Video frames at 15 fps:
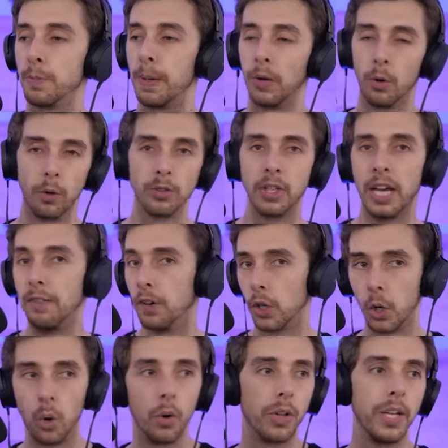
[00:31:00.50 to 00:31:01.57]
spent all day
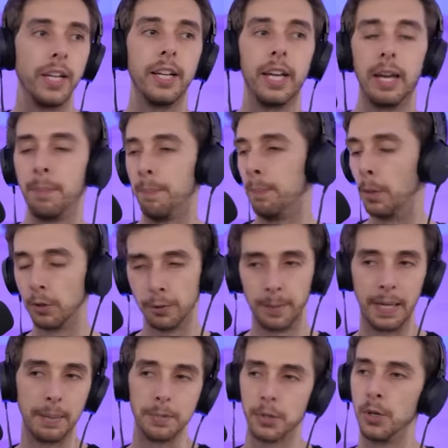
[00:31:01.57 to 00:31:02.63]
recording
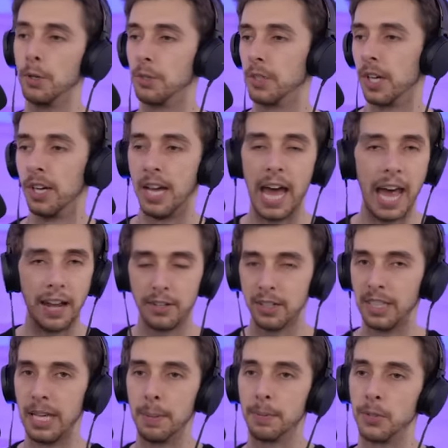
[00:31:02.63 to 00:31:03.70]
multiple episodes,
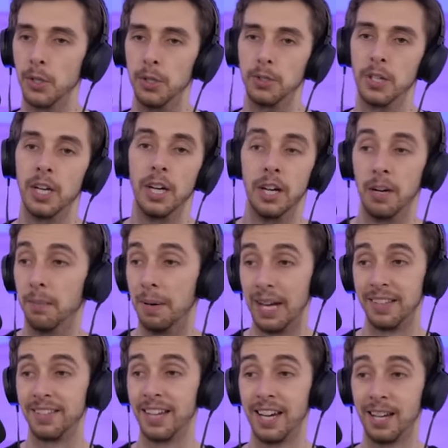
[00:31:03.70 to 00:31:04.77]
editing the episodes.
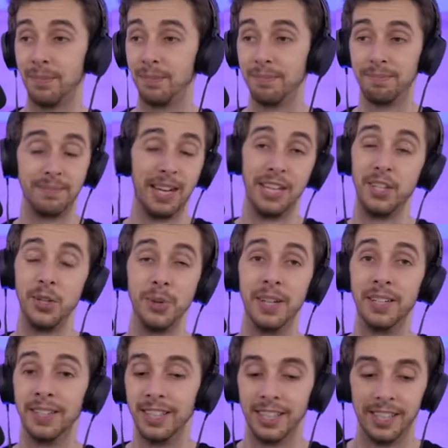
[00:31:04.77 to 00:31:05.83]
By the time I knew
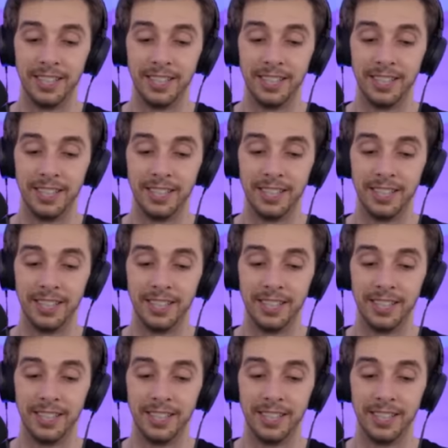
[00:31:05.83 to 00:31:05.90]
it,